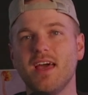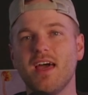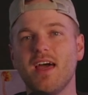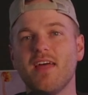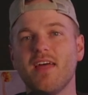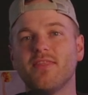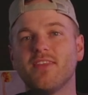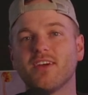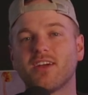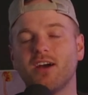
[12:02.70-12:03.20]

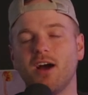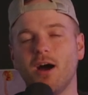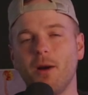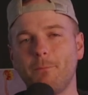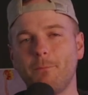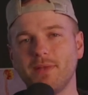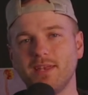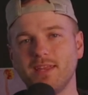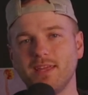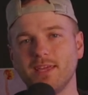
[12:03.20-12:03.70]
the
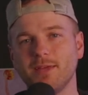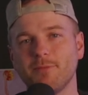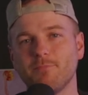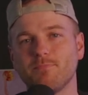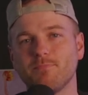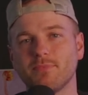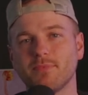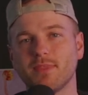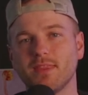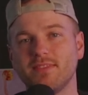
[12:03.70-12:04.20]
company
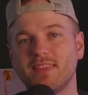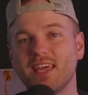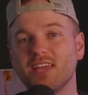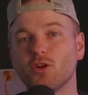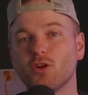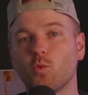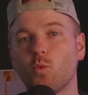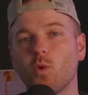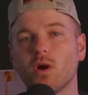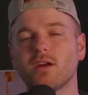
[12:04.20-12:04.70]
that
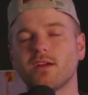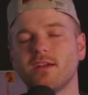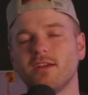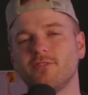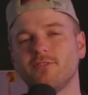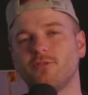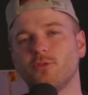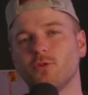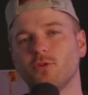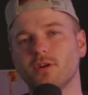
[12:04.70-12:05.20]
you're
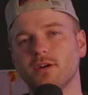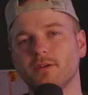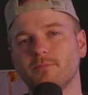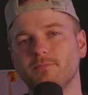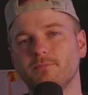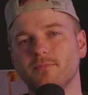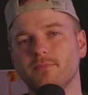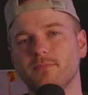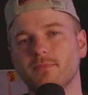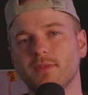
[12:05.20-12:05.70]
working for
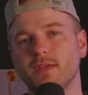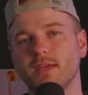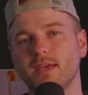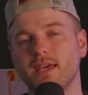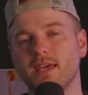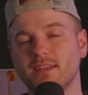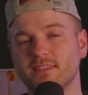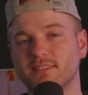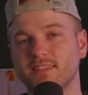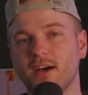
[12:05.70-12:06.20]

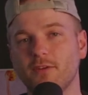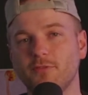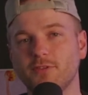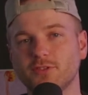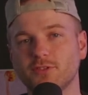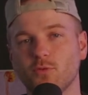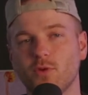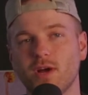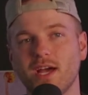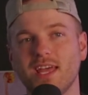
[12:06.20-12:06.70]
in a
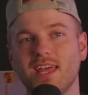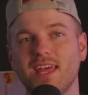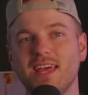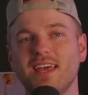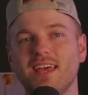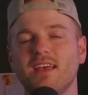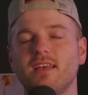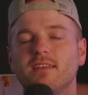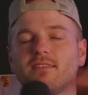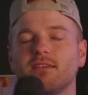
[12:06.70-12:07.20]
selfish way
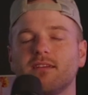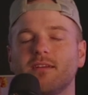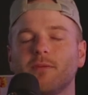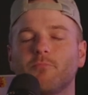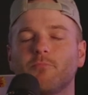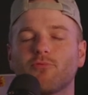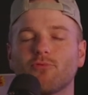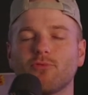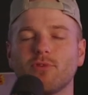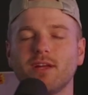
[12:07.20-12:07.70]
is going
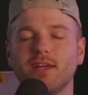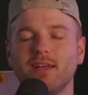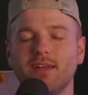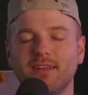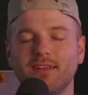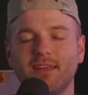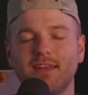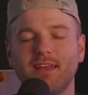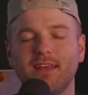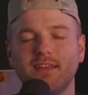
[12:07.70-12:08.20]

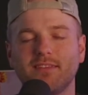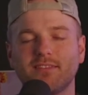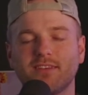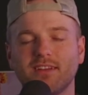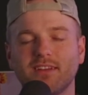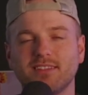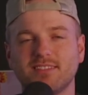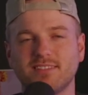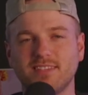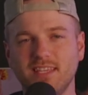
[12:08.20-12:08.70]

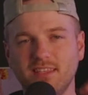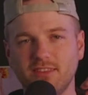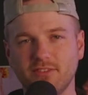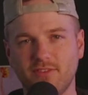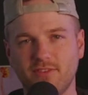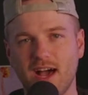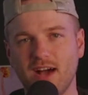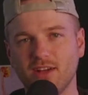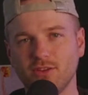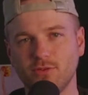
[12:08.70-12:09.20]
to see the
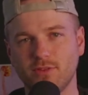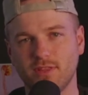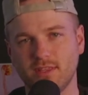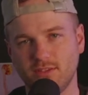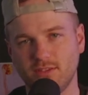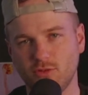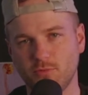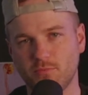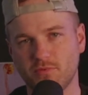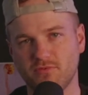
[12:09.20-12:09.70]
value
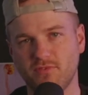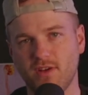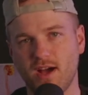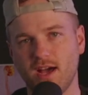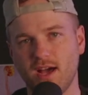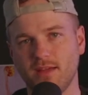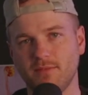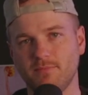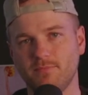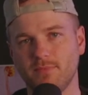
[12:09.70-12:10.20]
that you
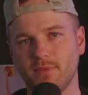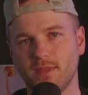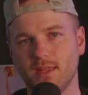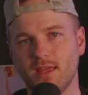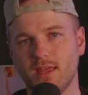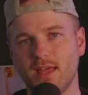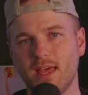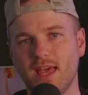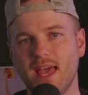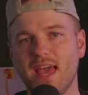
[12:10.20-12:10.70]
provide.
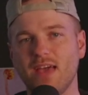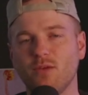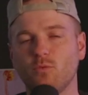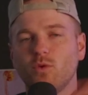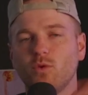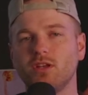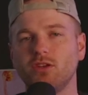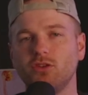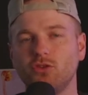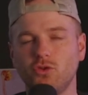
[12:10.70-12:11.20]
And
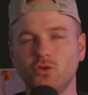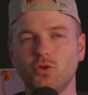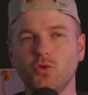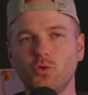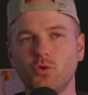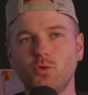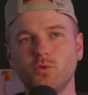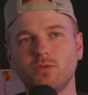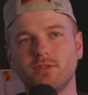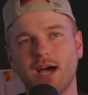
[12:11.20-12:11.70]
when
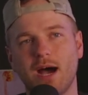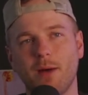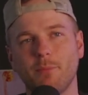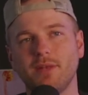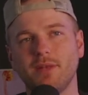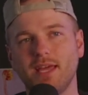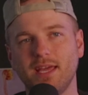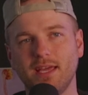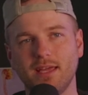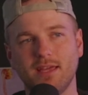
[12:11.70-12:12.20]
you
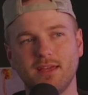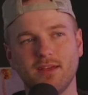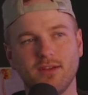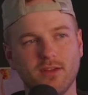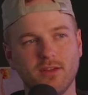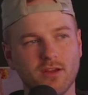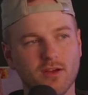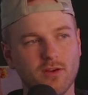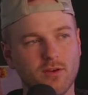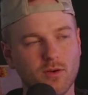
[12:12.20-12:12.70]
dominate
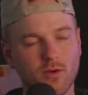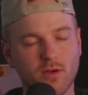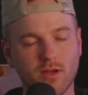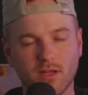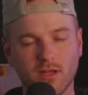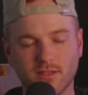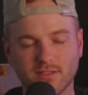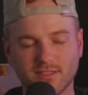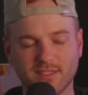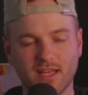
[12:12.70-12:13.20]

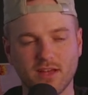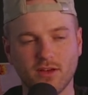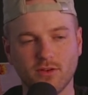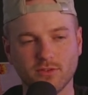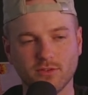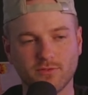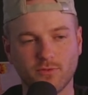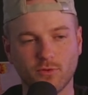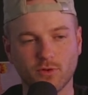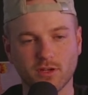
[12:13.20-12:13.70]

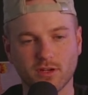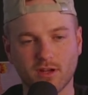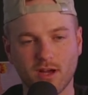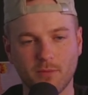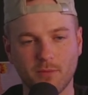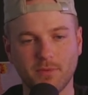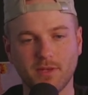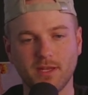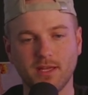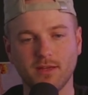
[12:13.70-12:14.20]
sales for your
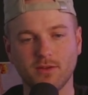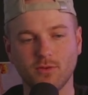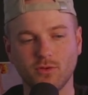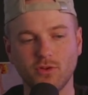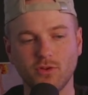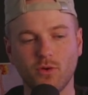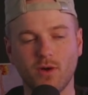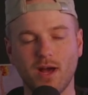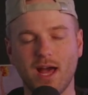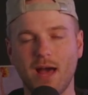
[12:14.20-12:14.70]
company, you
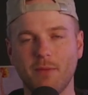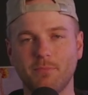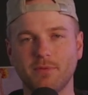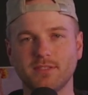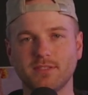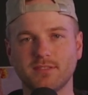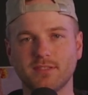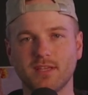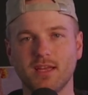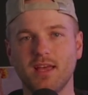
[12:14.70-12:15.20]
know what happens?